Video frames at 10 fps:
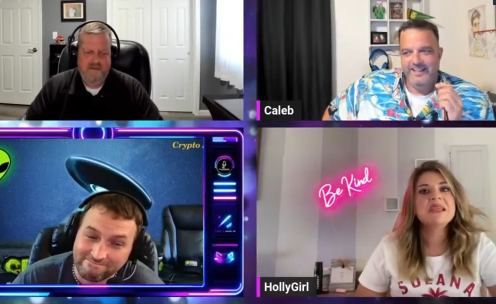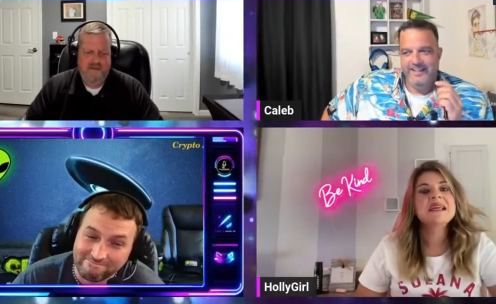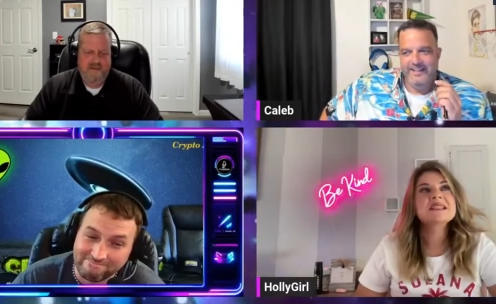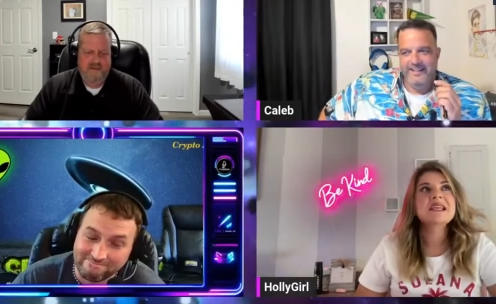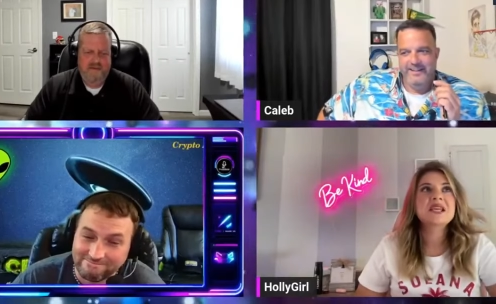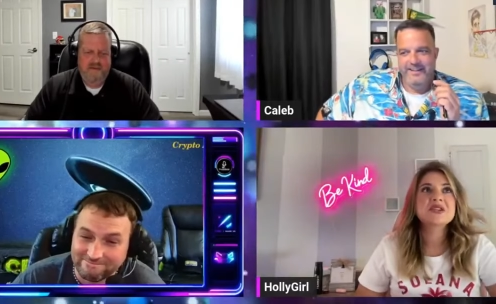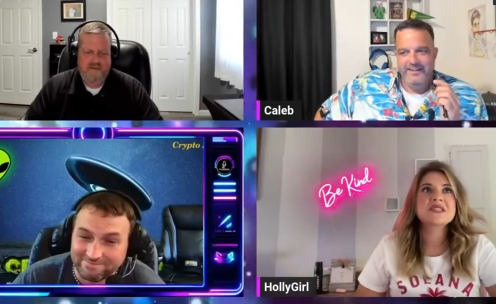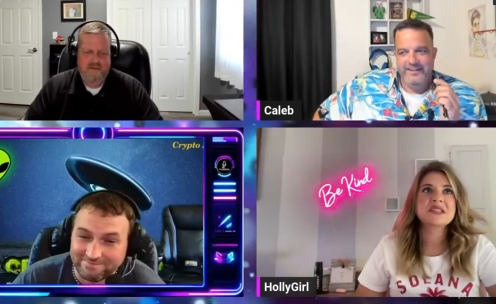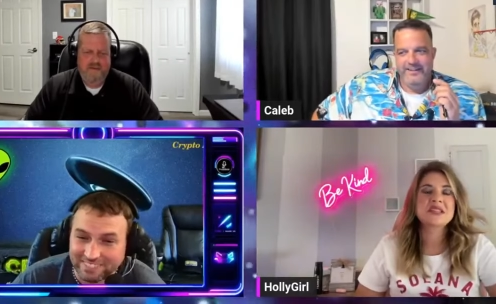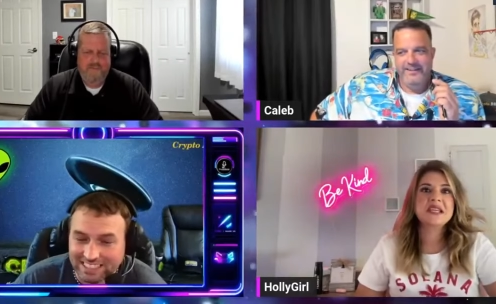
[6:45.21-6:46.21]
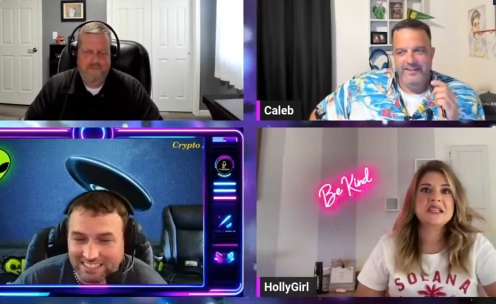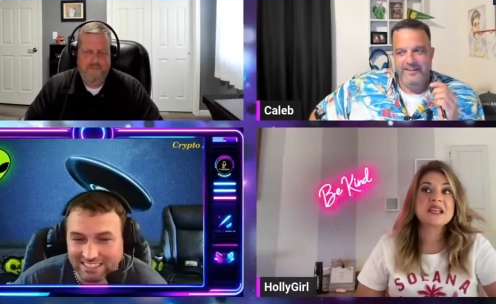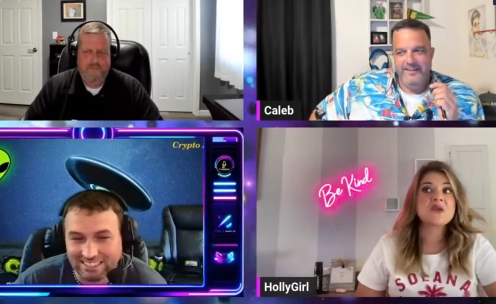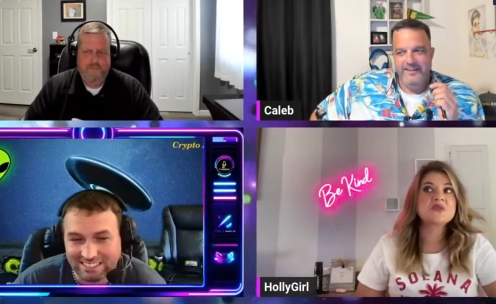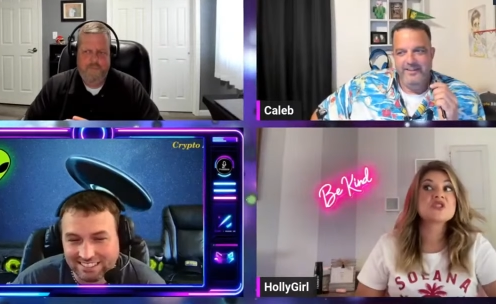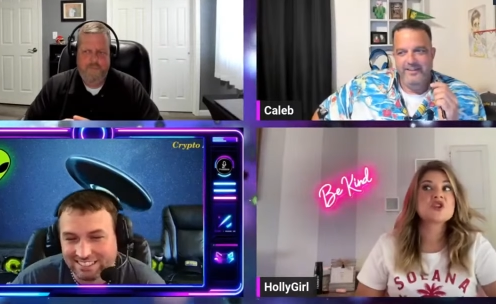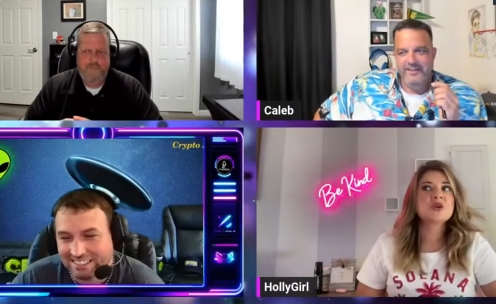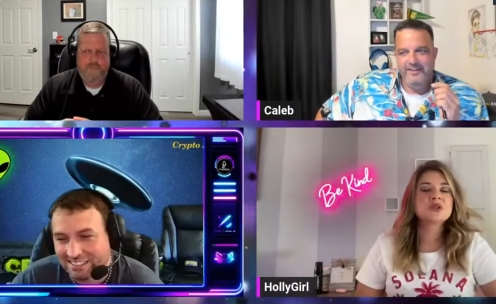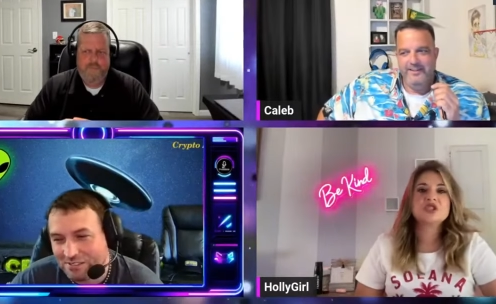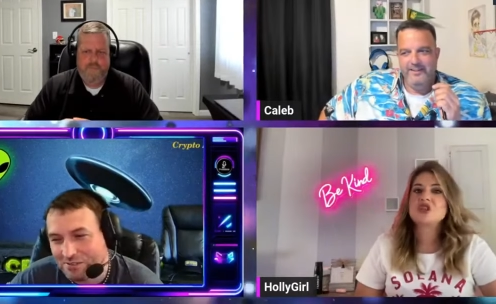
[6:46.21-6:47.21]
Speaker 1: because here's the thing: is I was
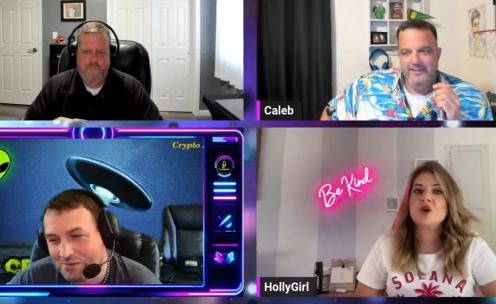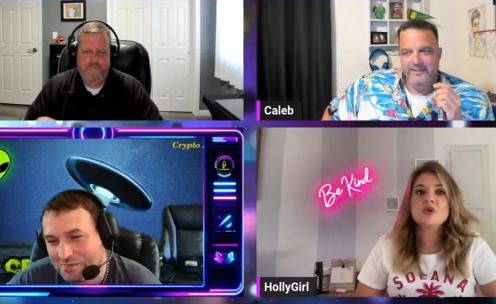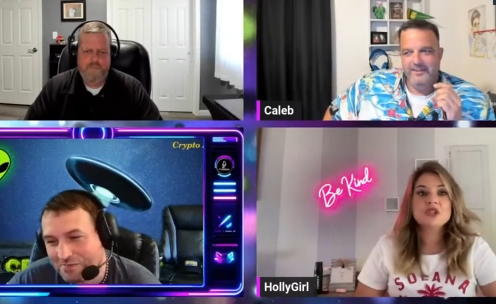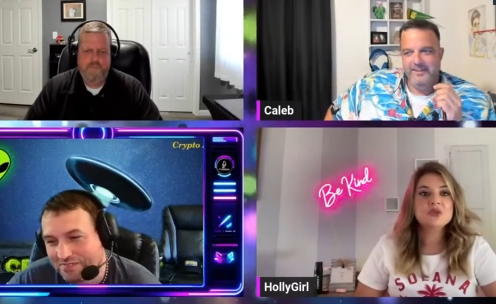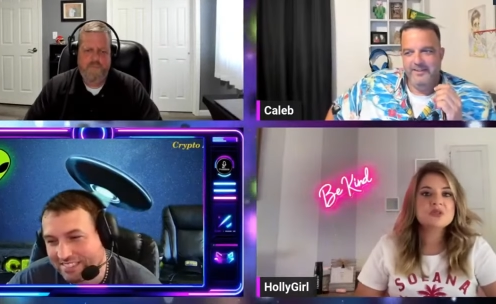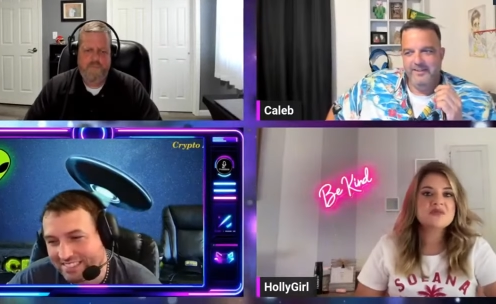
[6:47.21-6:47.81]
told don't use